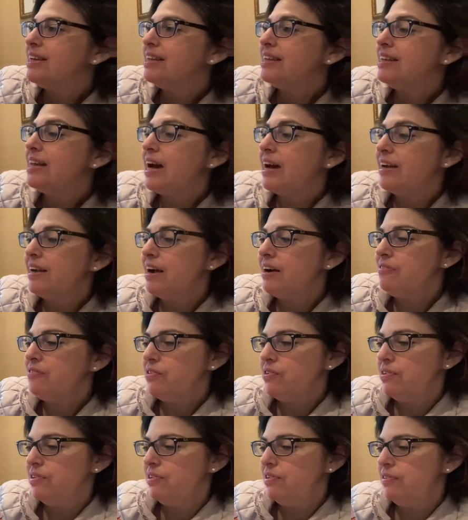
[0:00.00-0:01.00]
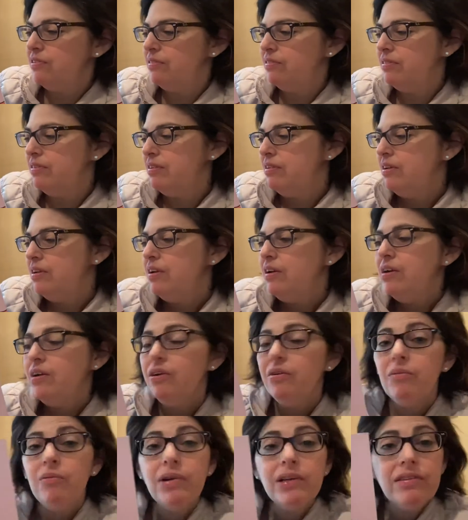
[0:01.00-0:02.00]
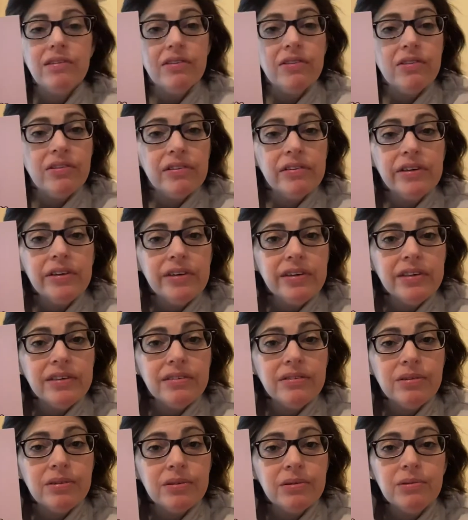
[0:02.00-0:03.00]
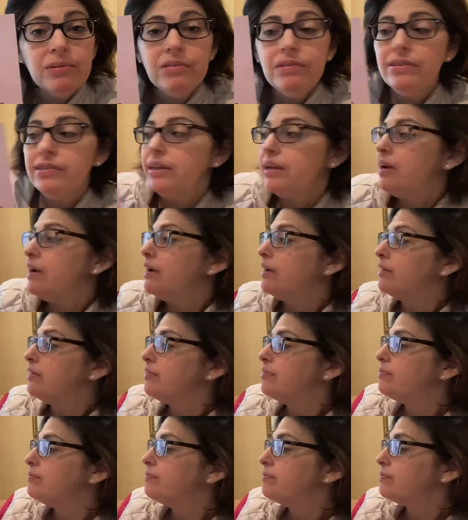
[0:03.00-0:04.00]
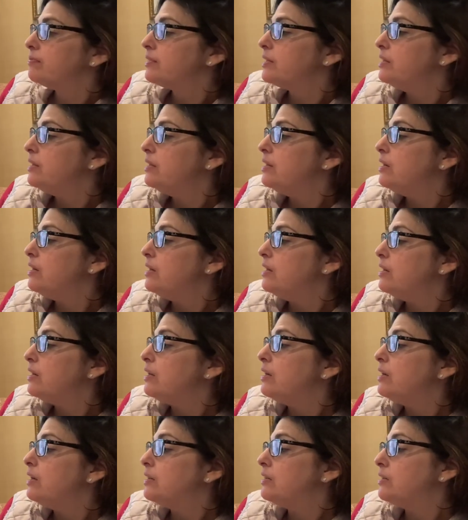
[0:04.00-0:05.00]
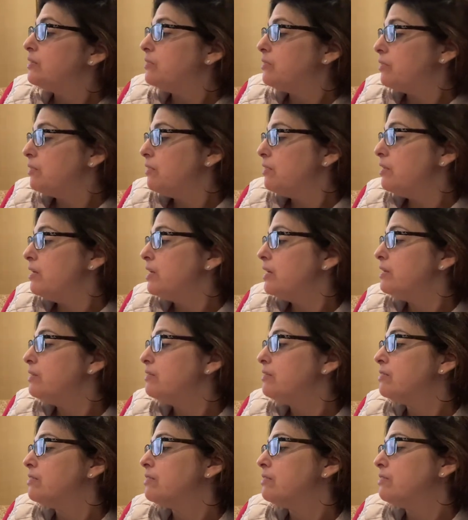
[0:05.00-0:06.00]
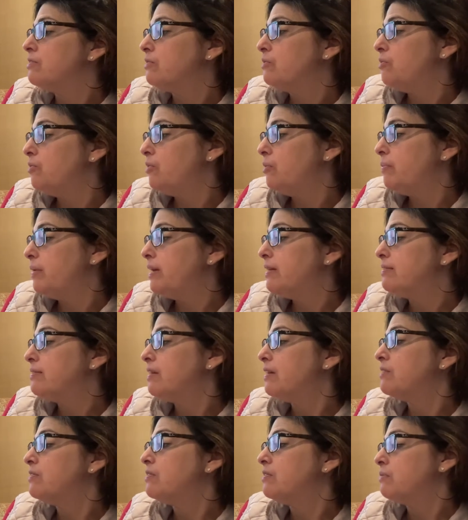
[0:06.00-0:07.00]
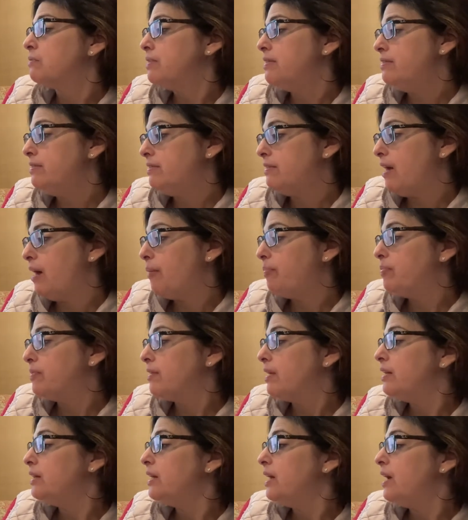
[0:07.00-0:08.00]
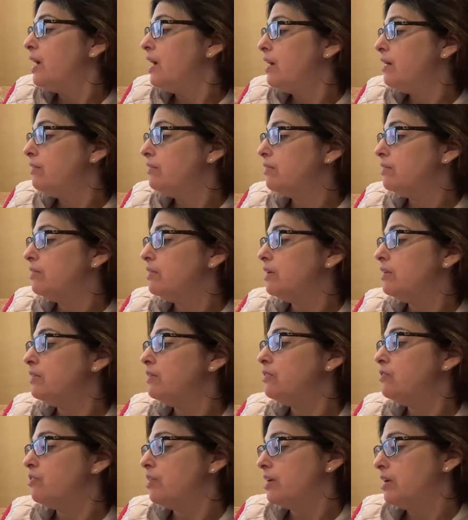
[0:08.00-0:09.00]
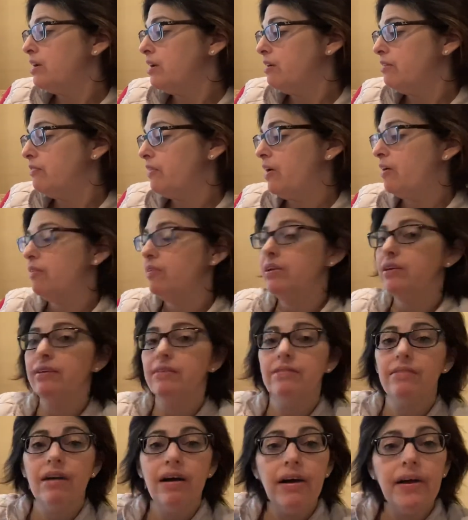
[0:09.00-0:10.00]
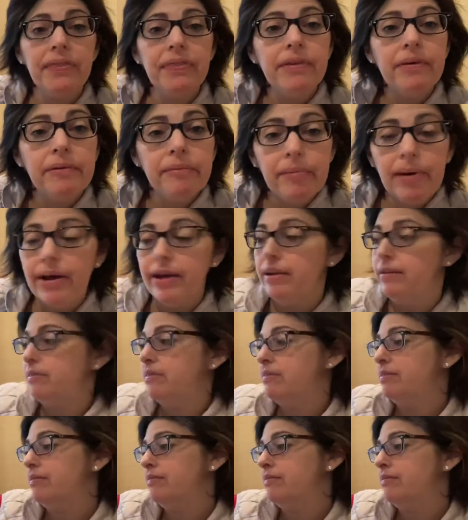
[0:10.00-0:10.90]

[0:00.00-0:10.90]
That afternoon, what did you learn in school today? The door into the school bus has 3 steps and the handle on the drinking fountain is on the right.